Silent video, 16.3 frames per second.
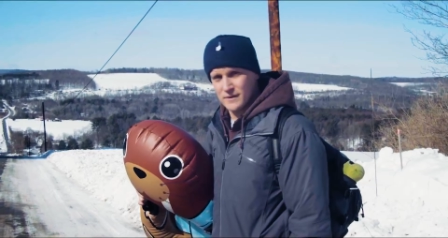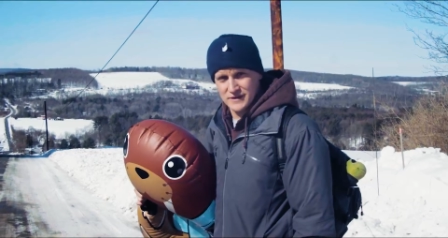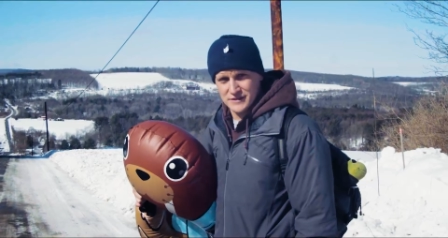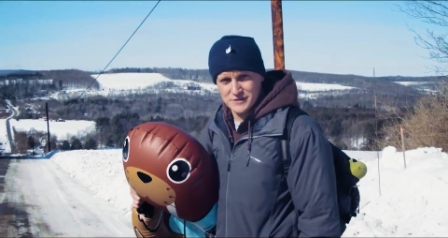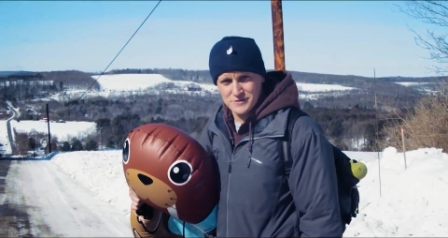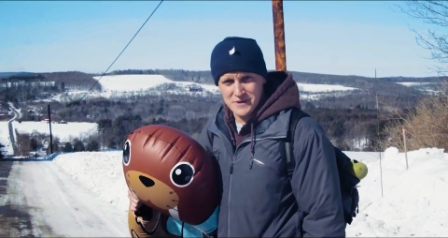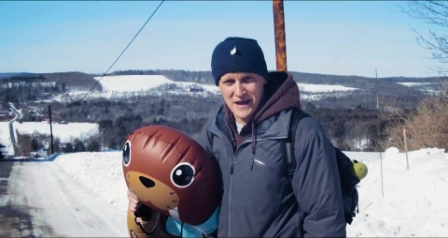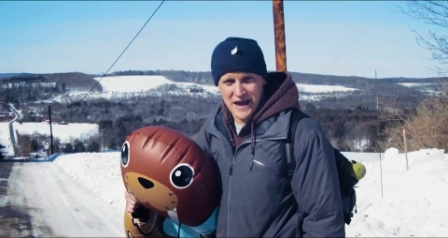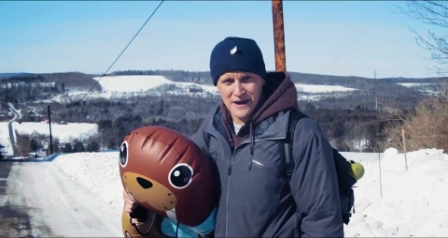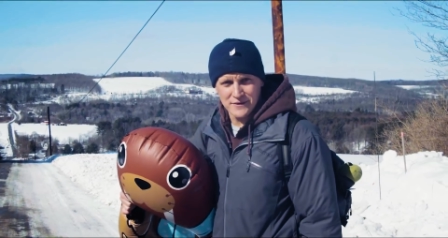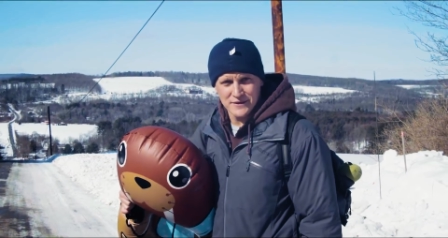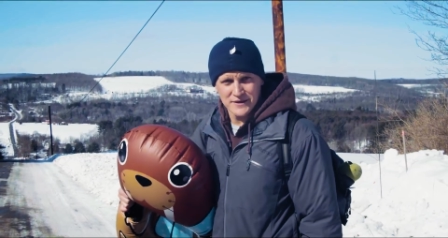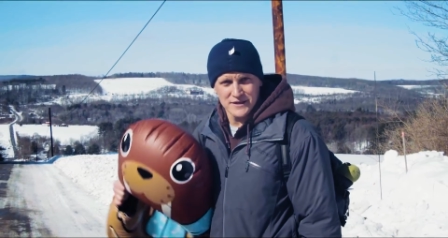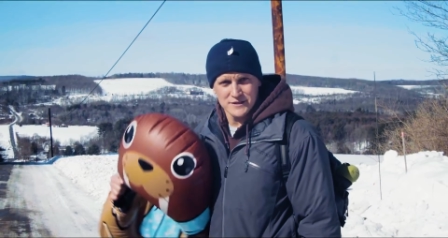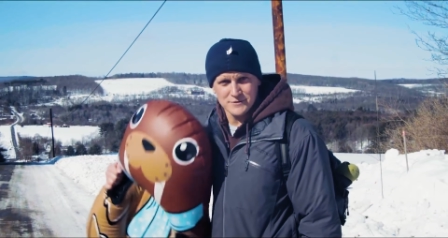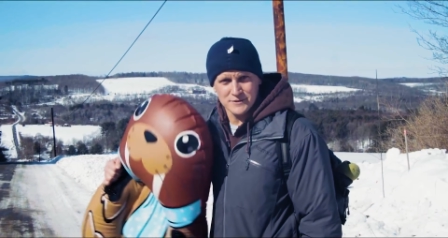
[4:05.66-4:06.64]
What we're gonna do now,
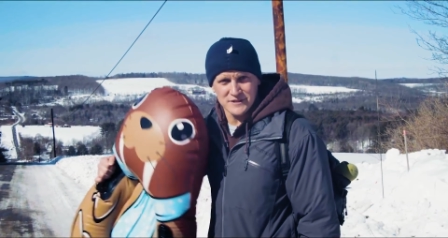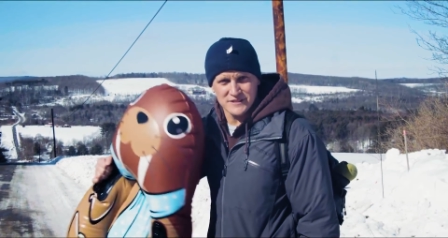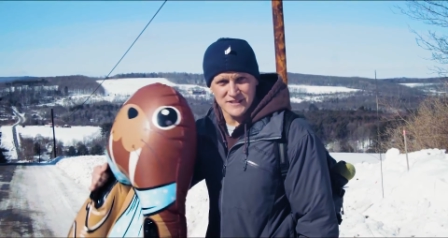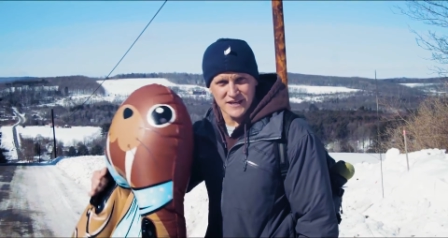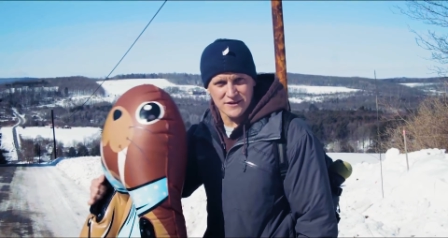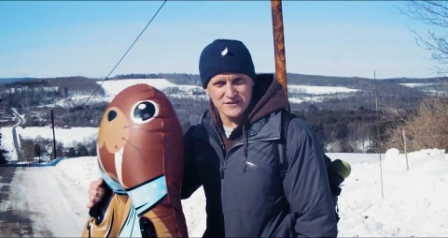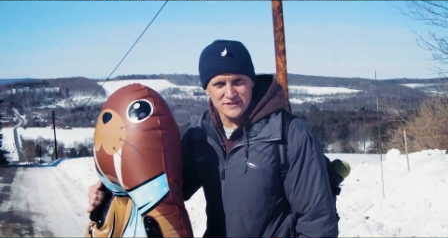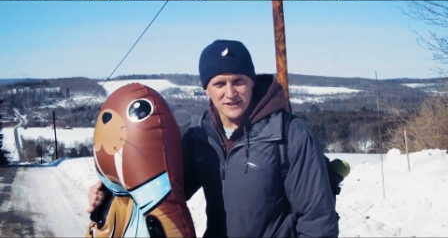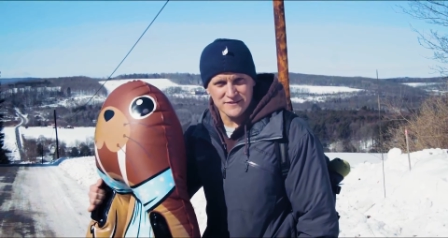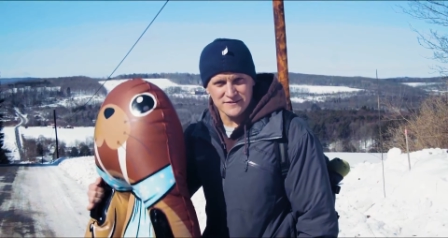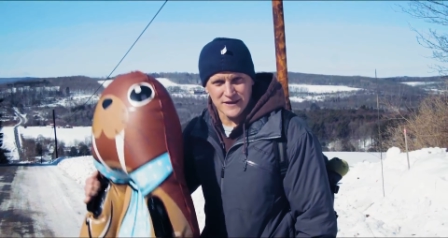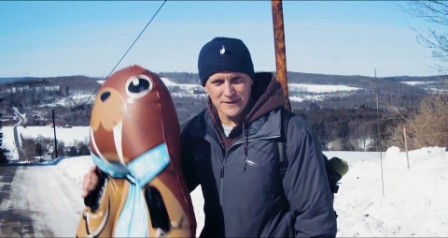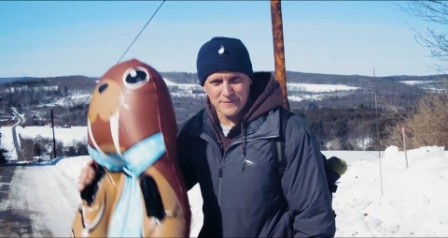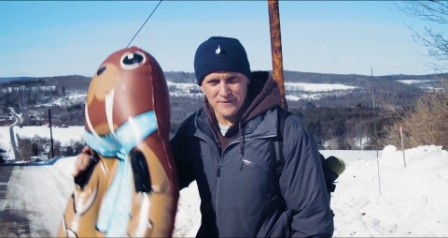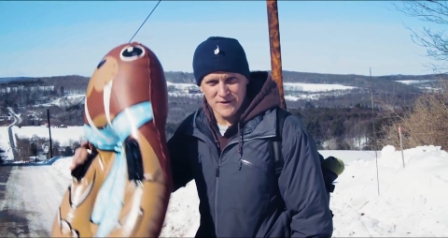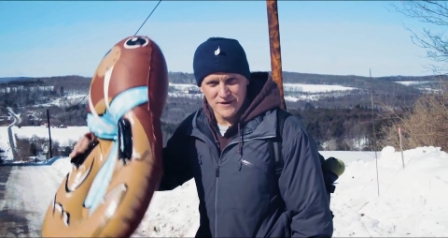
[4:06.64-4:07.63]
we're gonna set ourselves
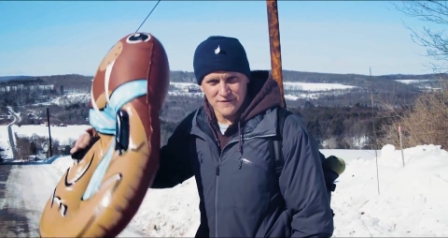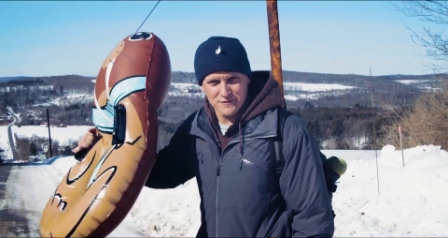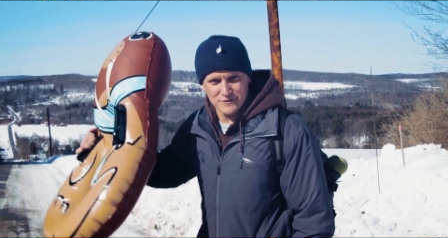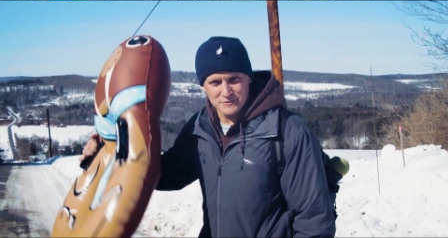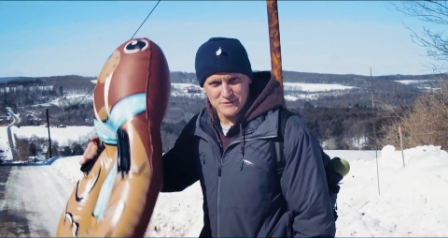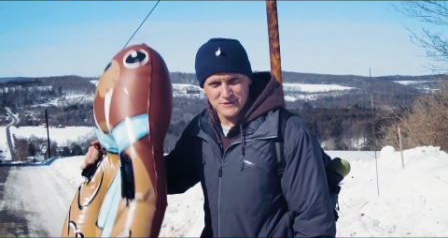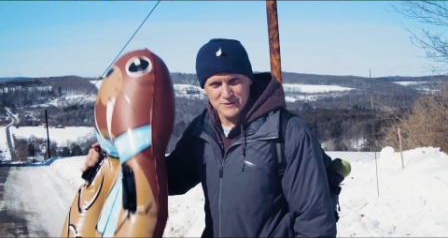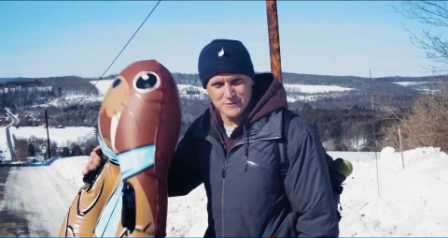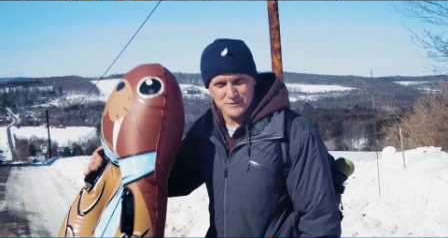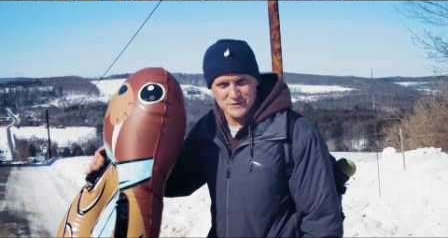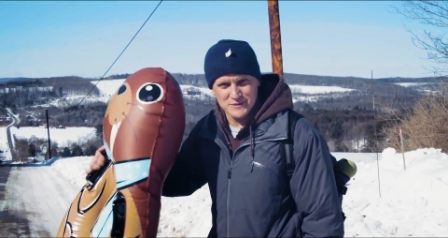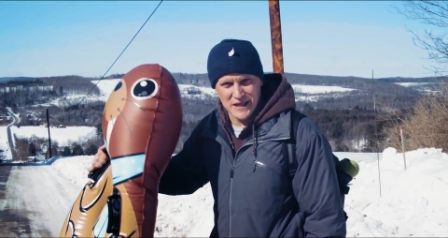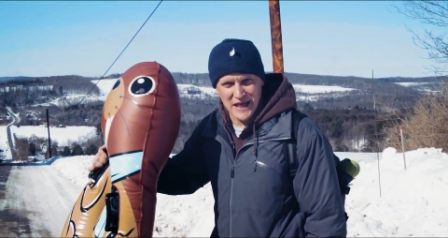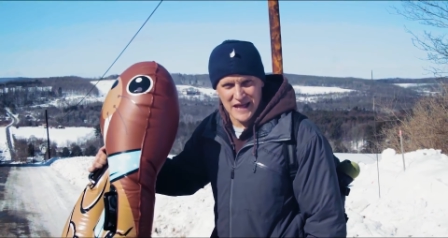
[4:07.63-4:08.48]
up from some